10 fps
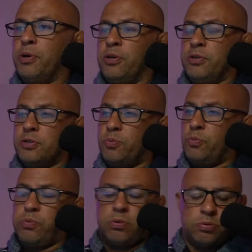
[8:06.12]
Burns.
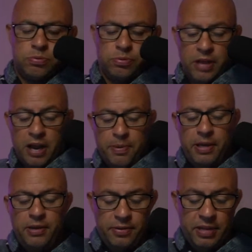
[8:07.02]
That'd
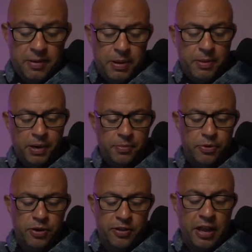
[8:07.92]
be a barn
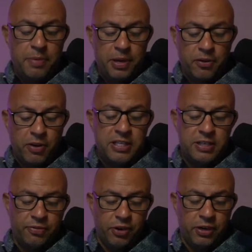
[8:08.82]
burner. That'd be a
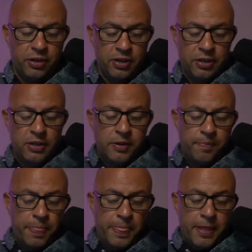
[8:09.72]
crazy fight.
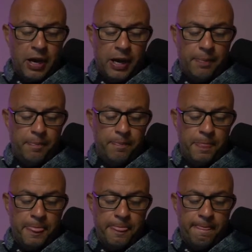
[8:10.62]
I
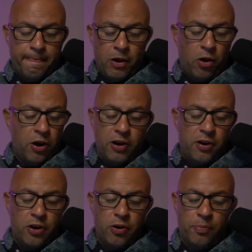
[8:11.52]
don't
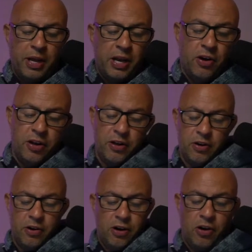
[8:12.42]
know, man. I
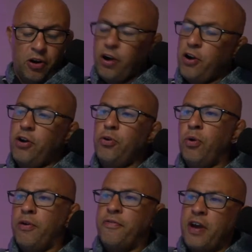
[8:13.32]
don't know
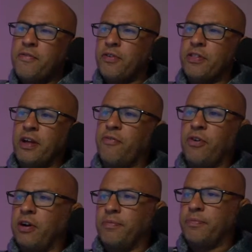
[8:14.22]
who I'd favor in that
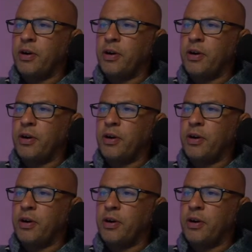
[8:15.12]
fight.